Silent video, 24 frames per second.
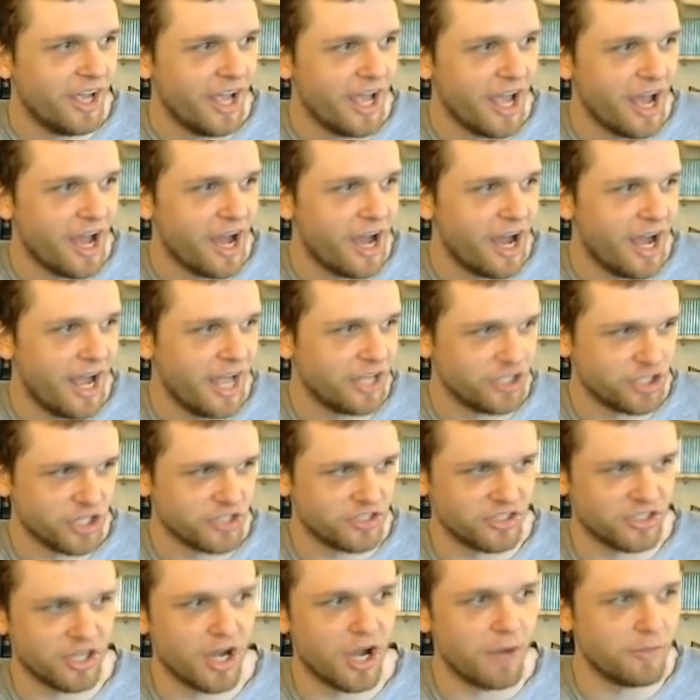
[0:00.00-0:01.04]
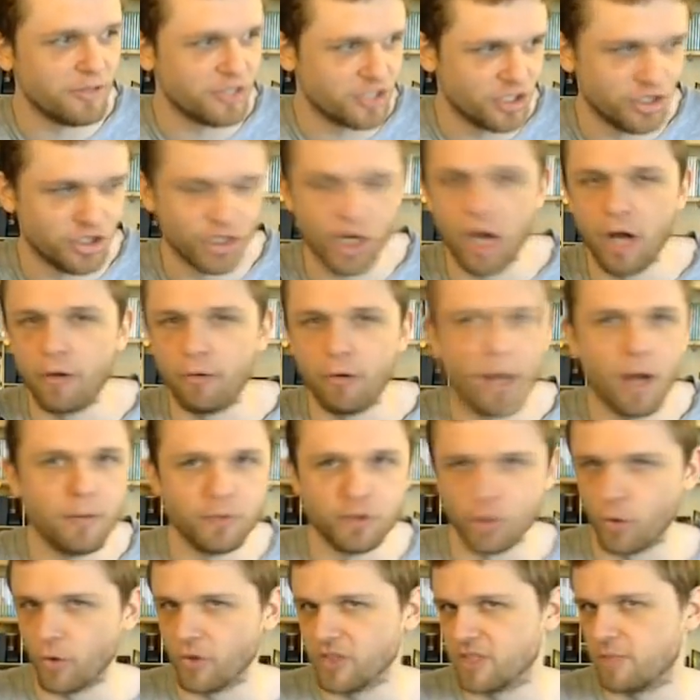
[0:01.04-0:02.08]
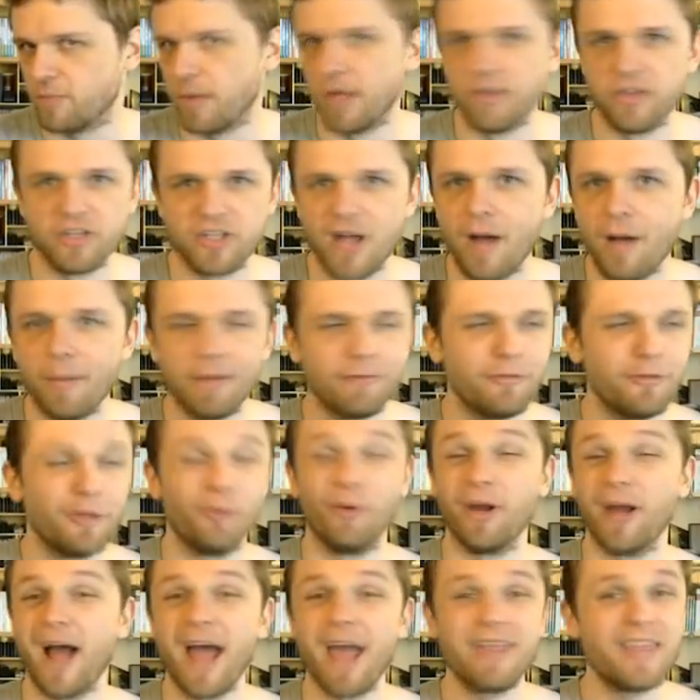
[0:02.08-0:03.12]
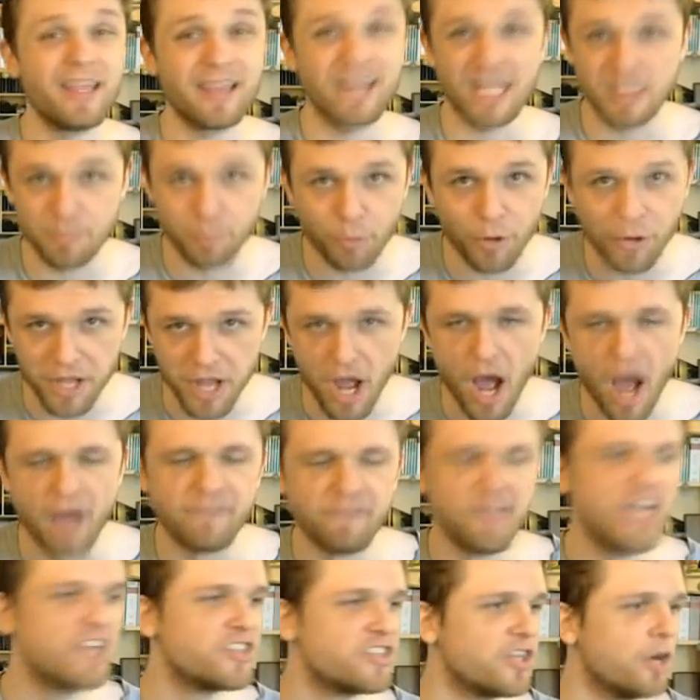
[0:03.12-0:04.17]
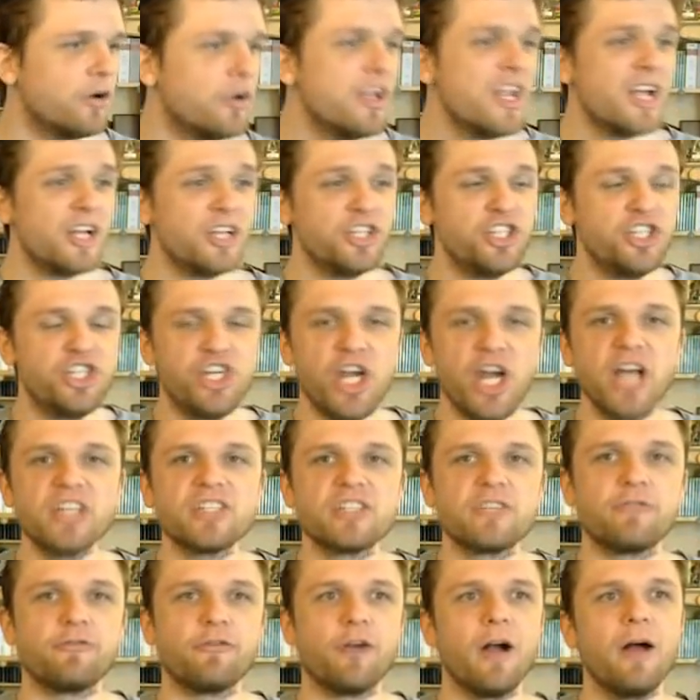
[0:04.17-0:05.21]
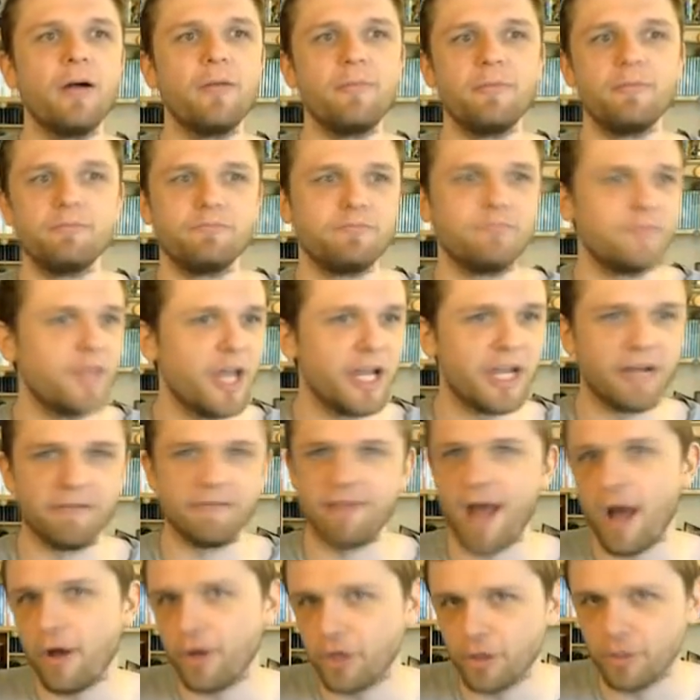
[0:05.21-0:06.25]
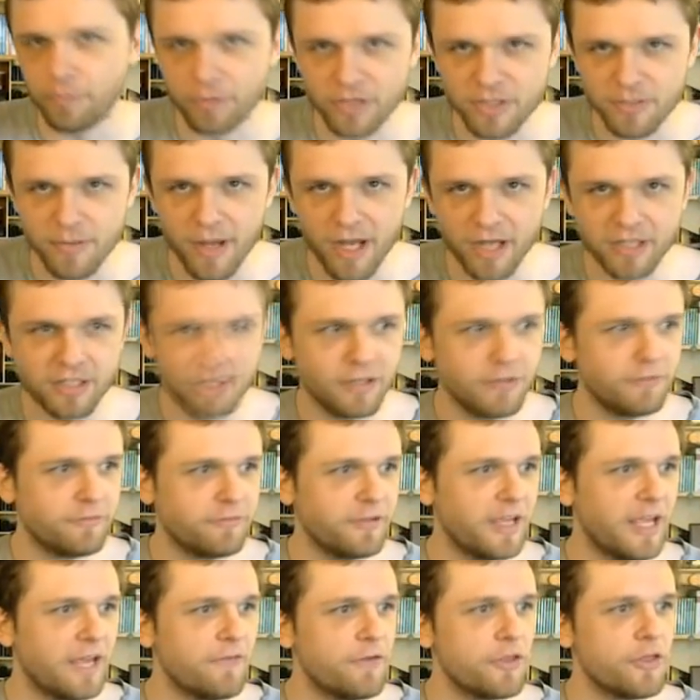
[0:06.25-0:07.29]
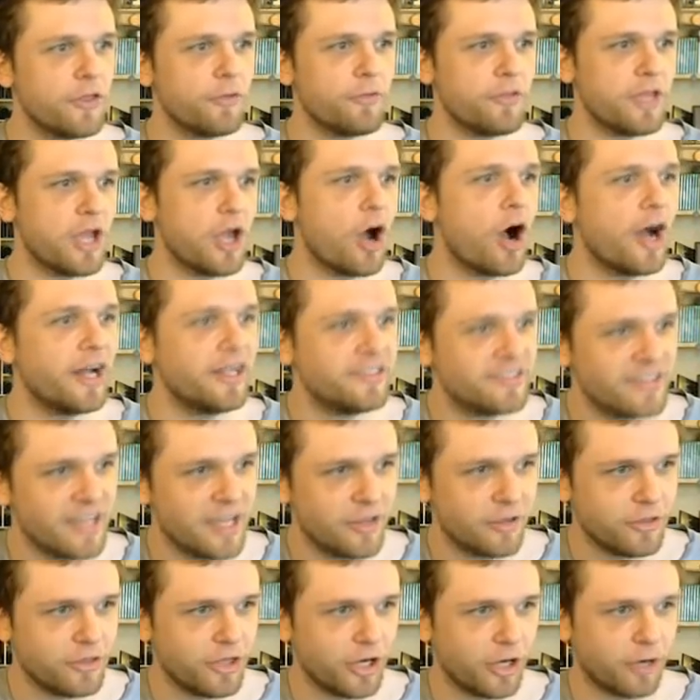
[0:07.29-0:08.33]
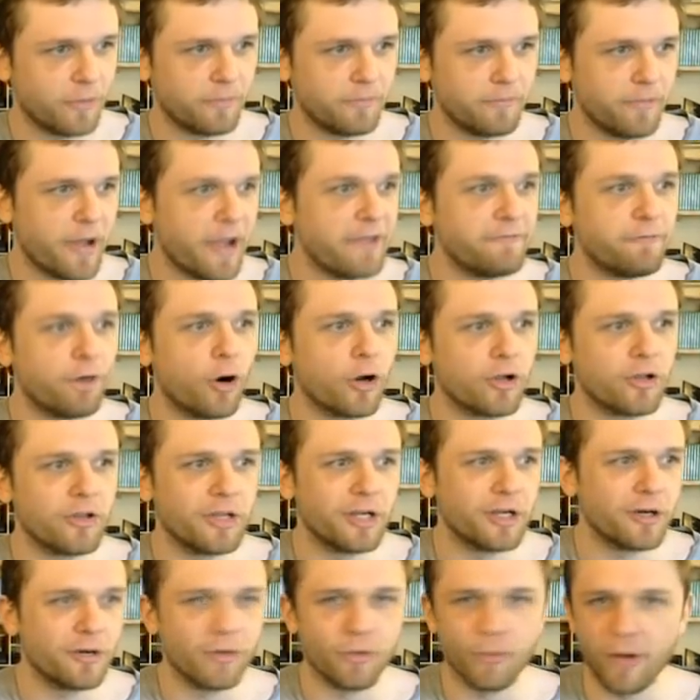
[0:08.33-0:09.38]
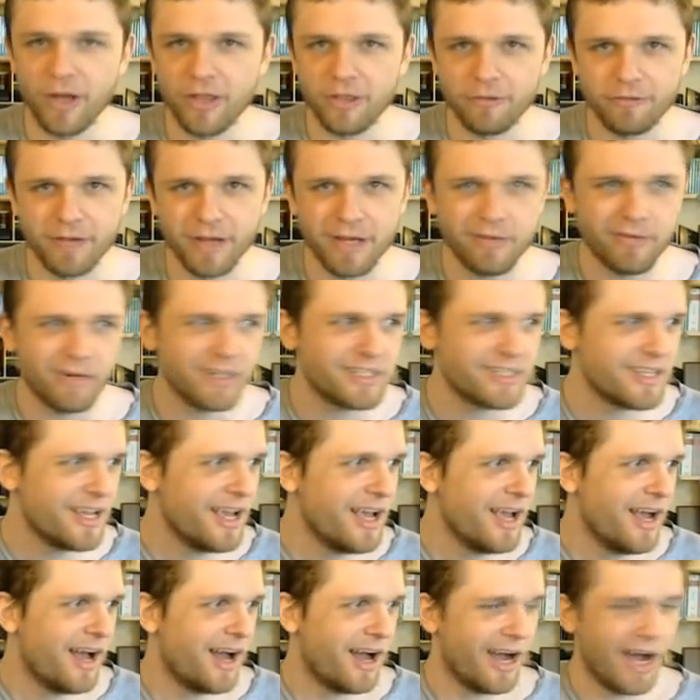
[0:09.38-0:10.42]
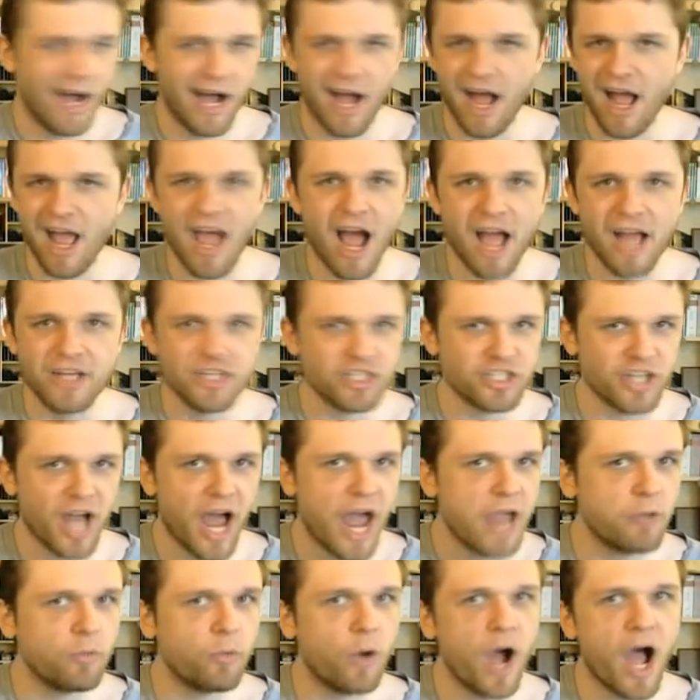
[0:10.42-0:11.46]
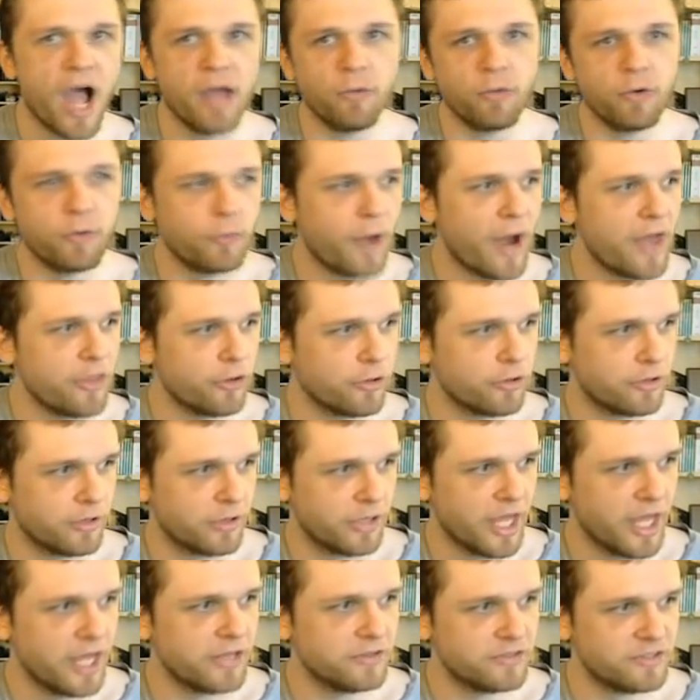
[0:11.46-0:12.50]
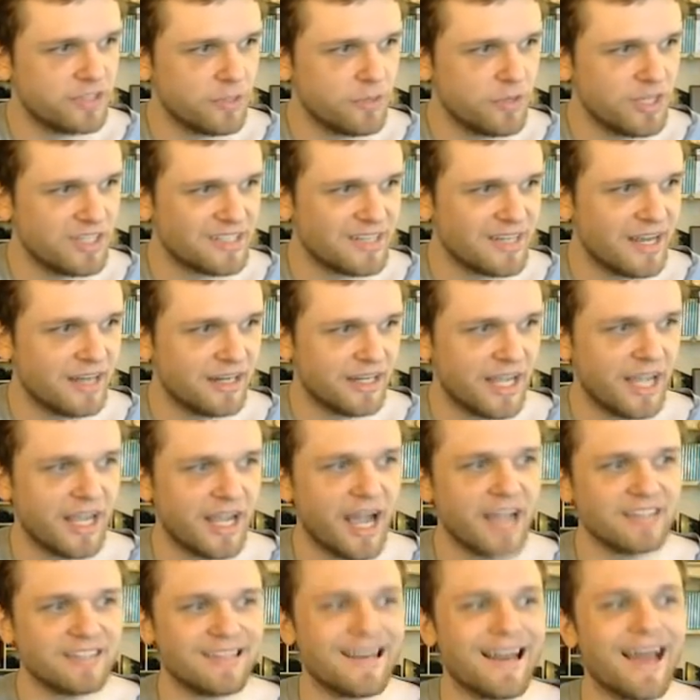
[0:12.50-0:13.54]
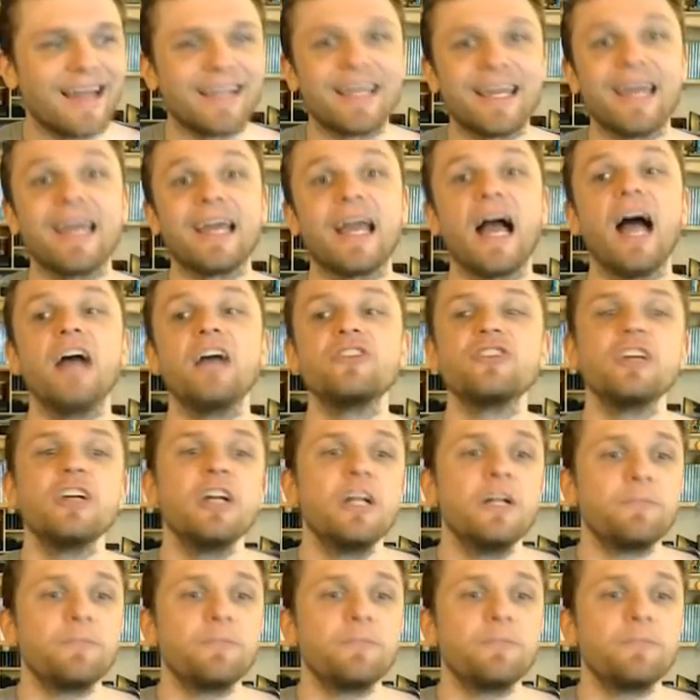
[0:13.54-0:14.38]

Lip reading: and Justin Thomas to Jon Rahm, Jordan Spieth, and Tommy Fleetwood. I think that's pretty obvious. So just from a value perspective, even though the odds say that they're by far clear in a way the favorites, I would rather get some of these 10K guys and 9K guys.